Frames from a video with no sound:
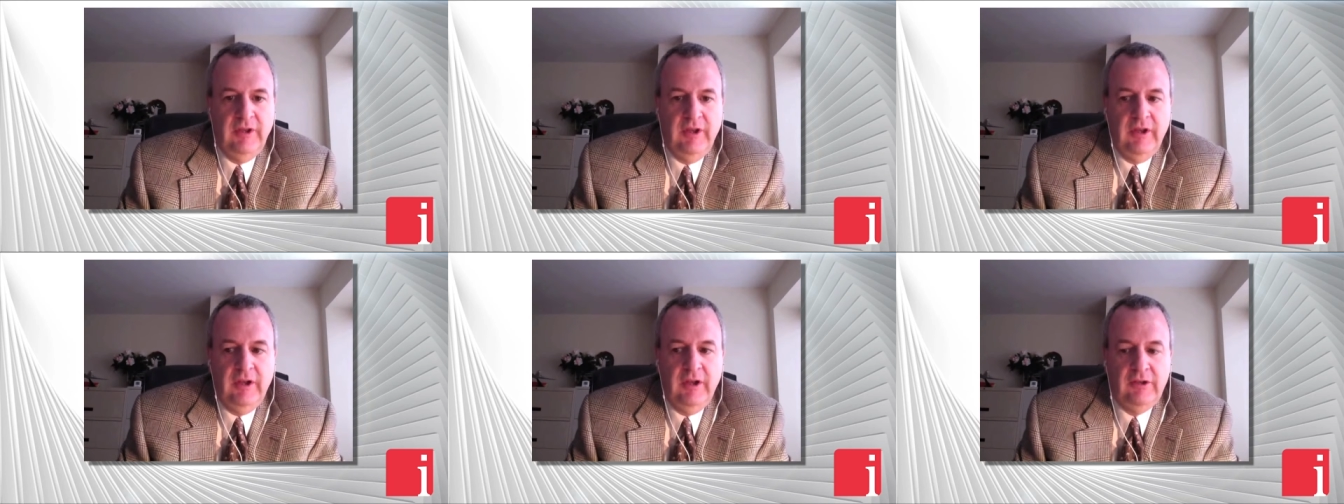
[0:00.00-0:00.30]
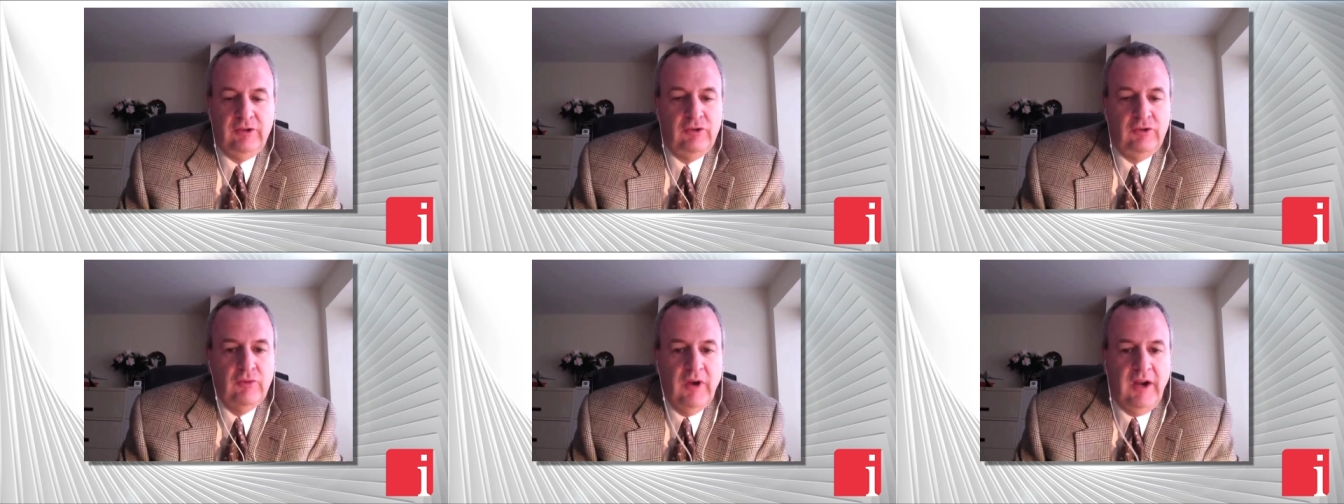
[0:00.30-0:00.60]
uh,
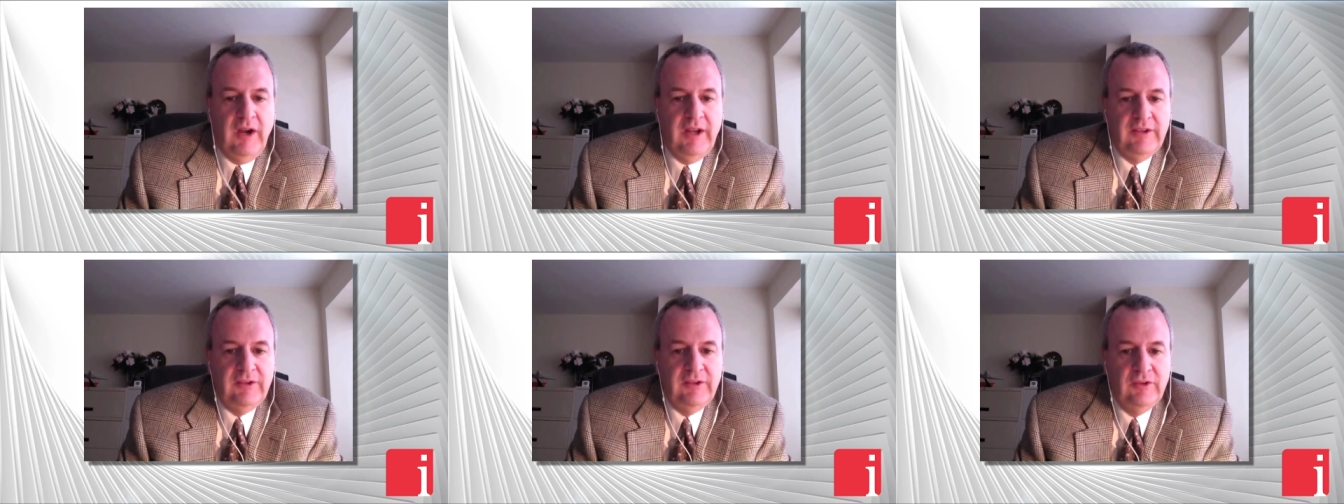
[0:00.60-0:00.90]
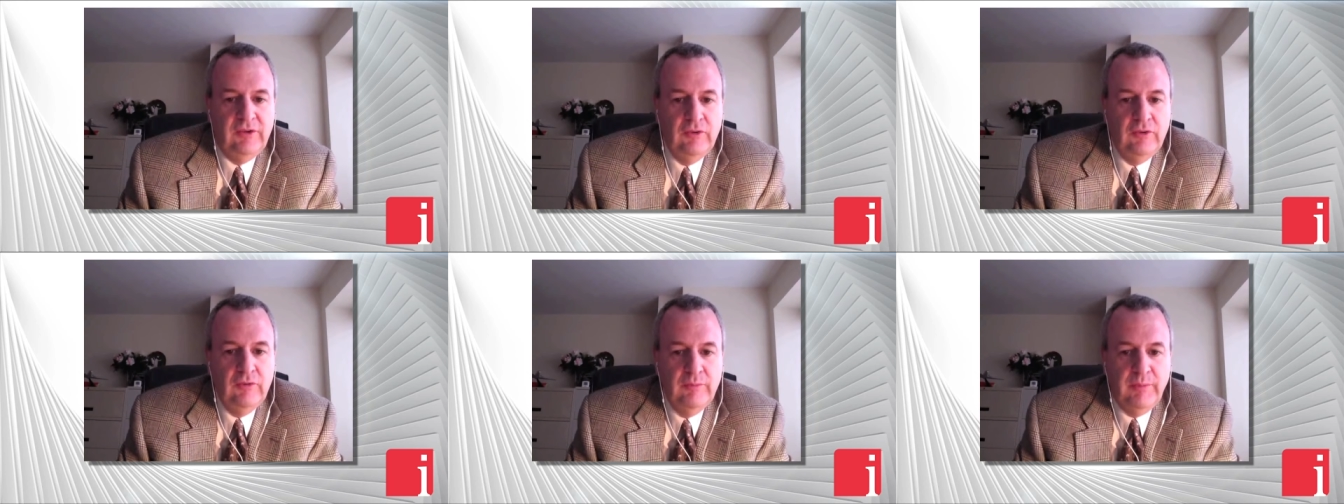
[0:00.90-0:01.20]
too high to
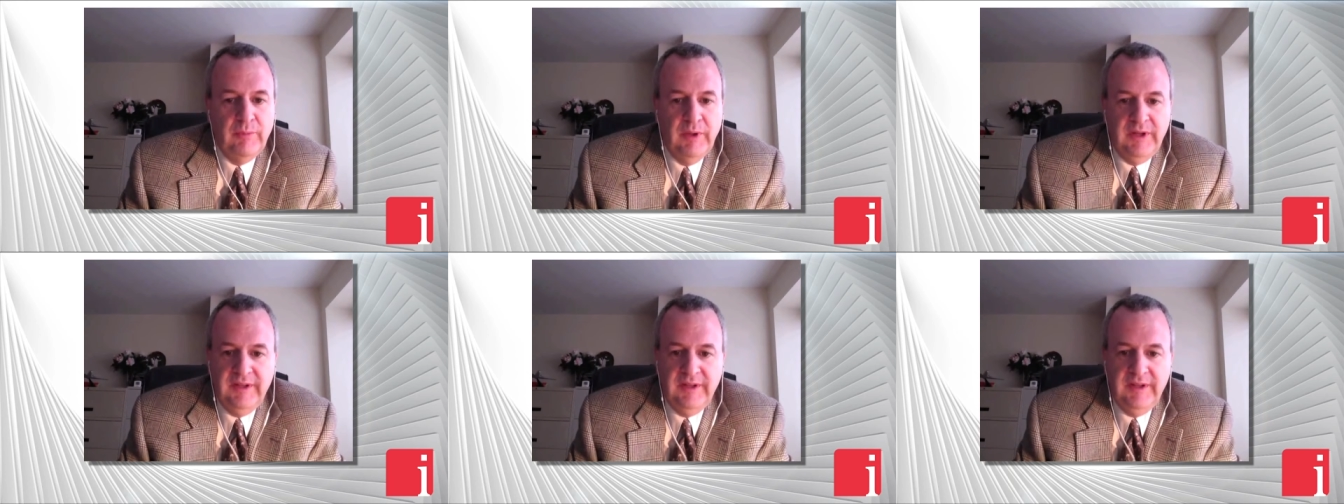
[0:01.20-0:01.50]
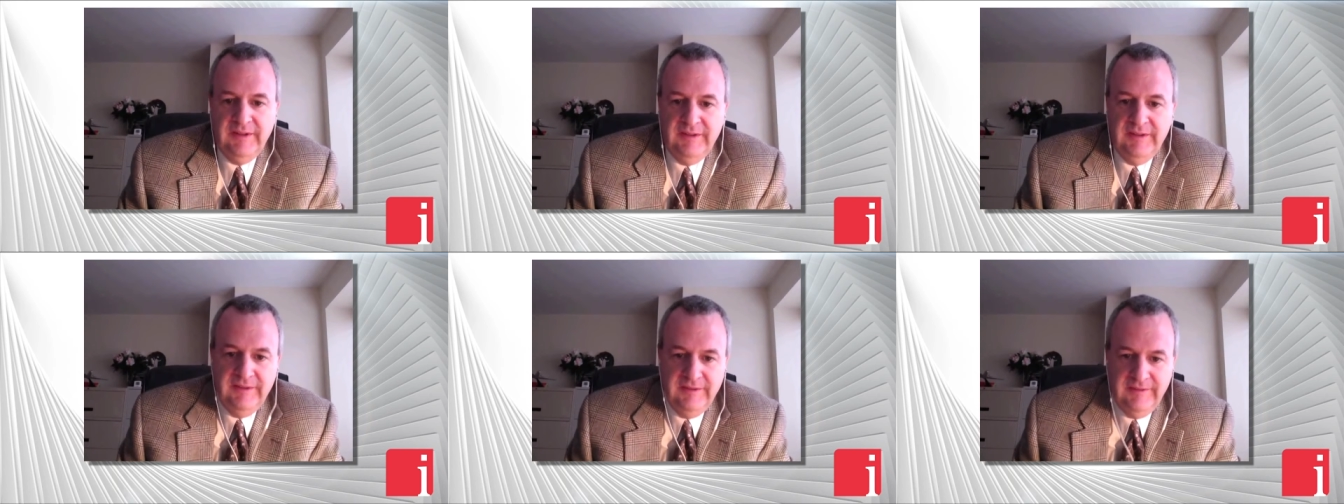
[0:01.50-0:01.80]
do, but
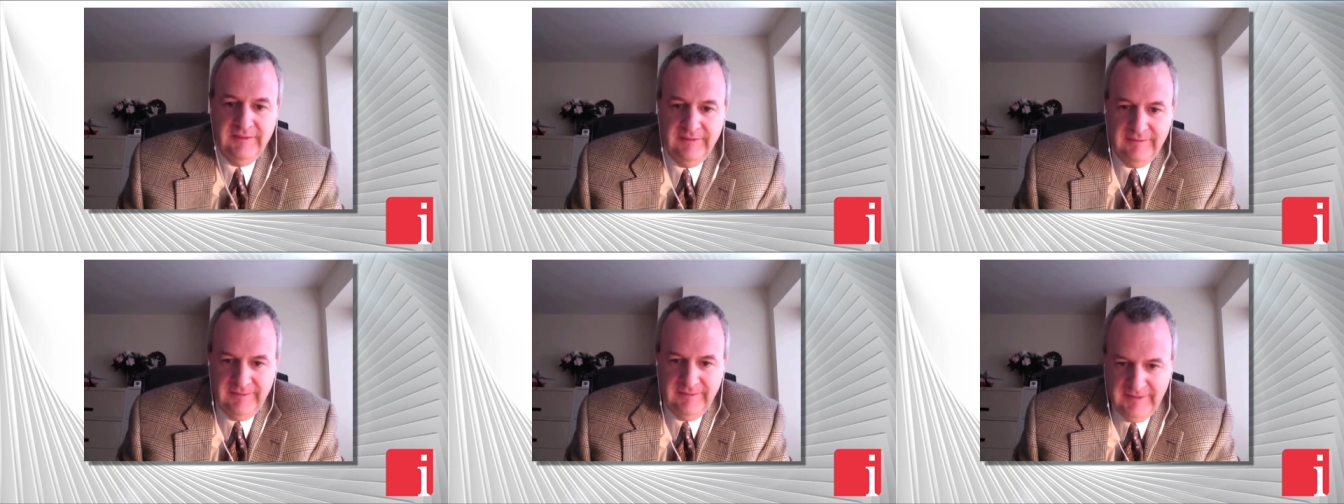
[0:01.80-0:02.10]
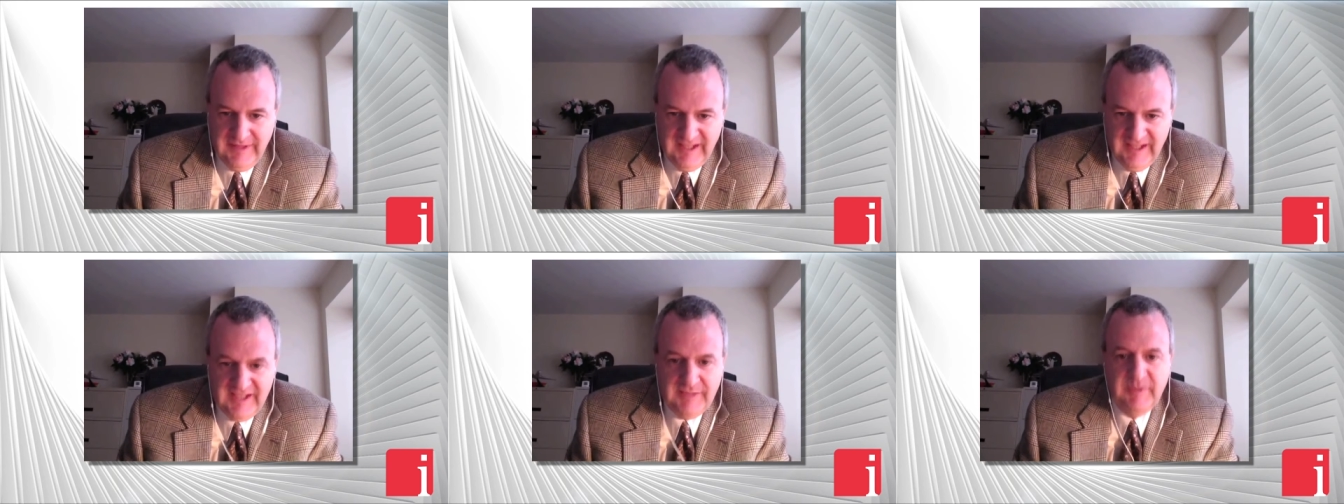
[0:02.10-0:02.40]
in
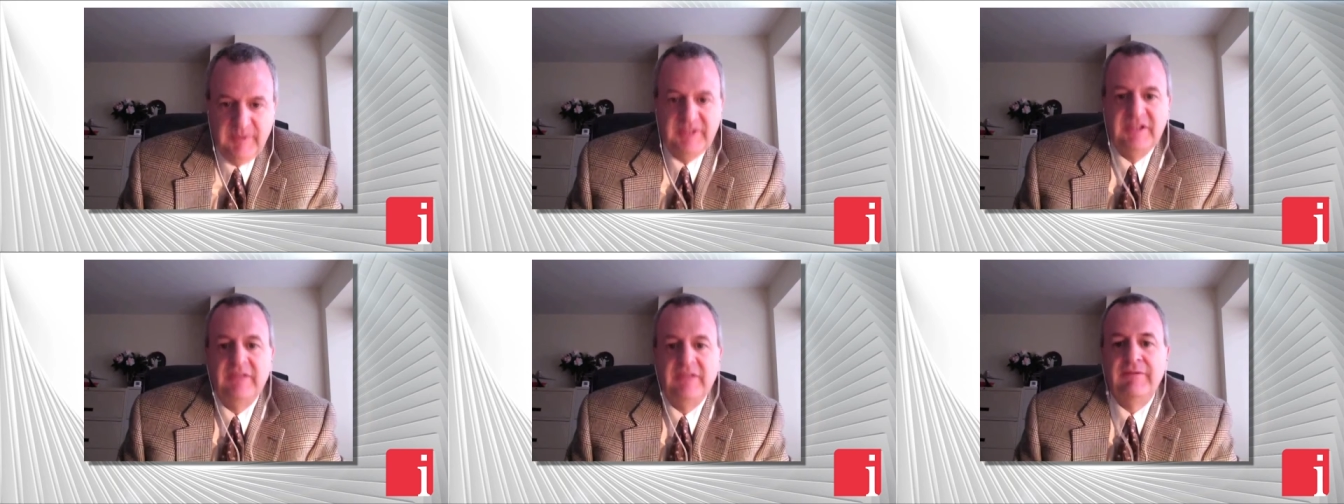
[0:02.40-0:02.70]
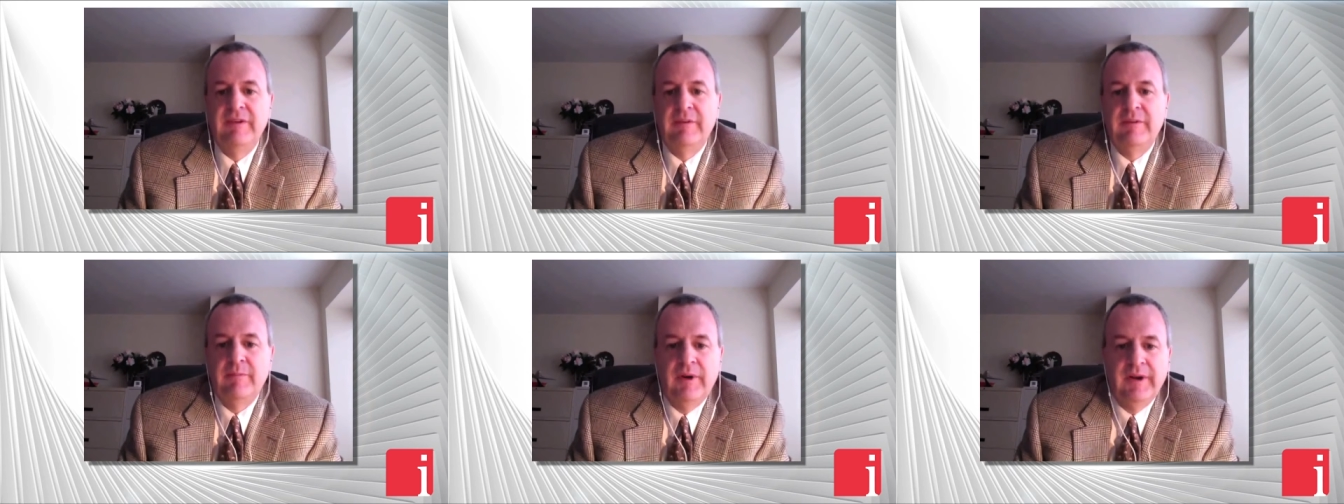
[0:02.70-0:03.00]
this
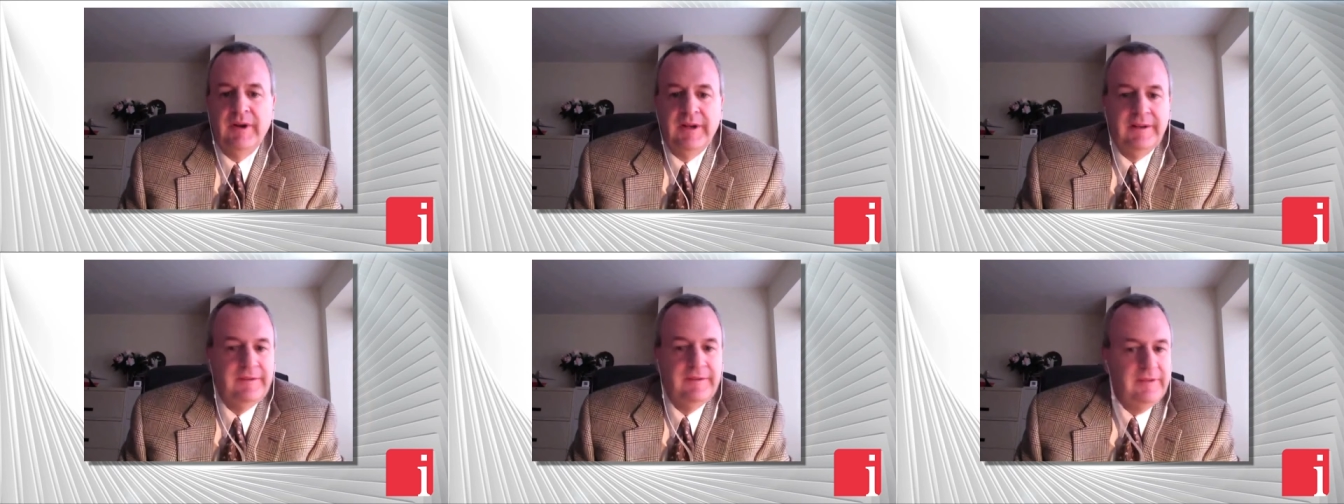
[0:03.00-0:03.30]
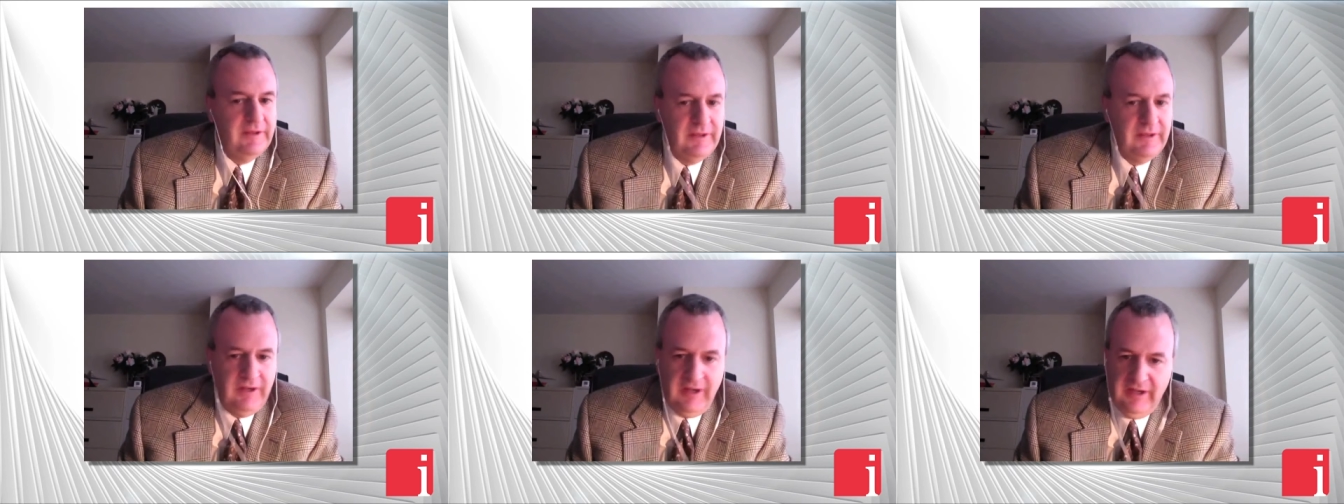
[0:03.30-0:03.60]
specific market,
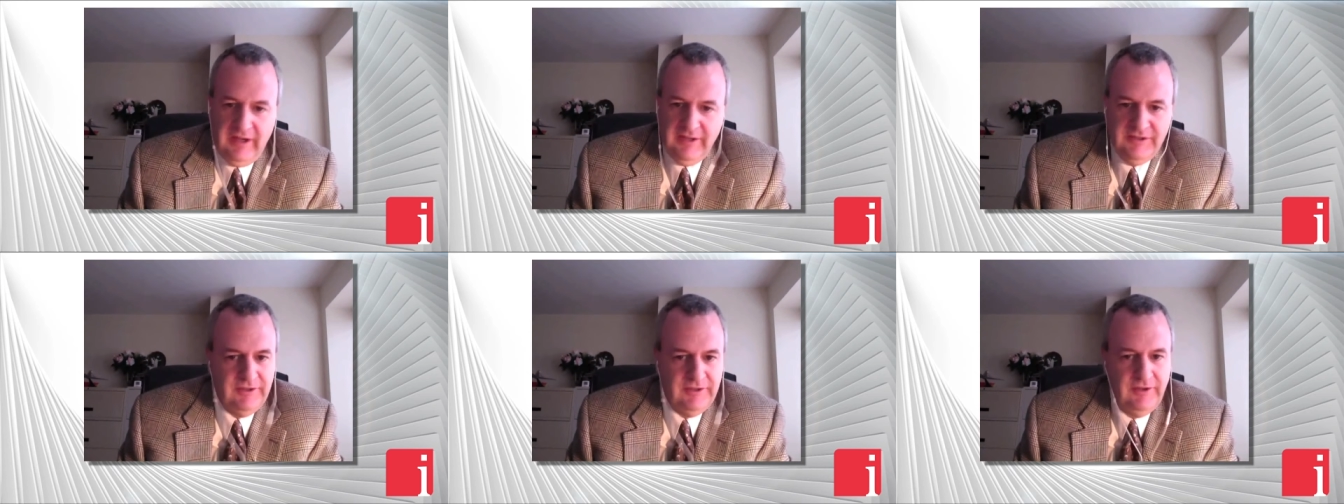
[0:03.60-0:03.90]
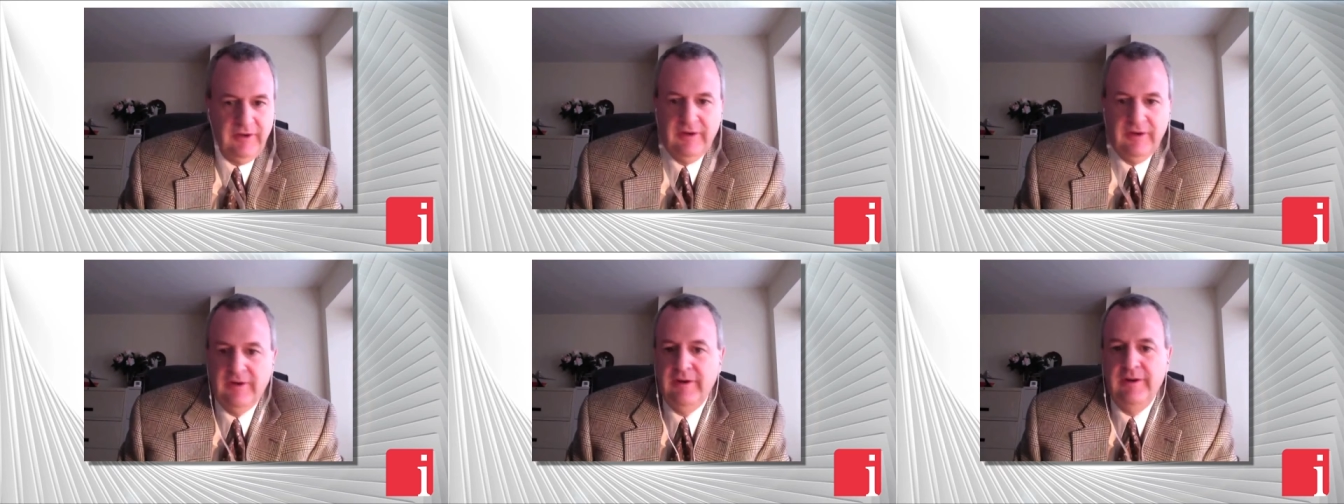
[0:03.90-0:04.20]
the costs
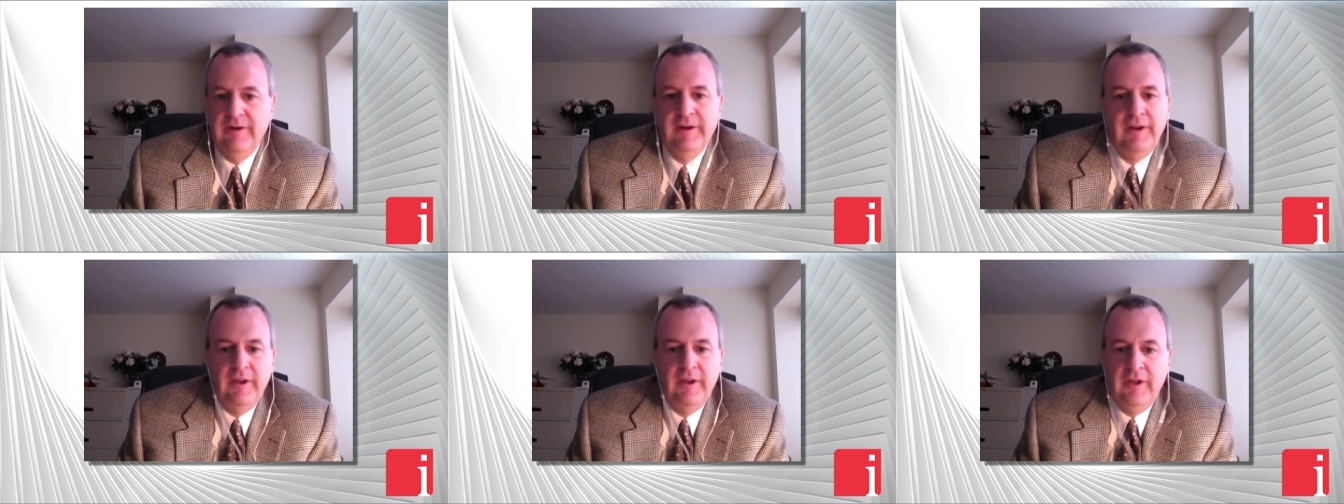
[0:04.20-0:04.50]
are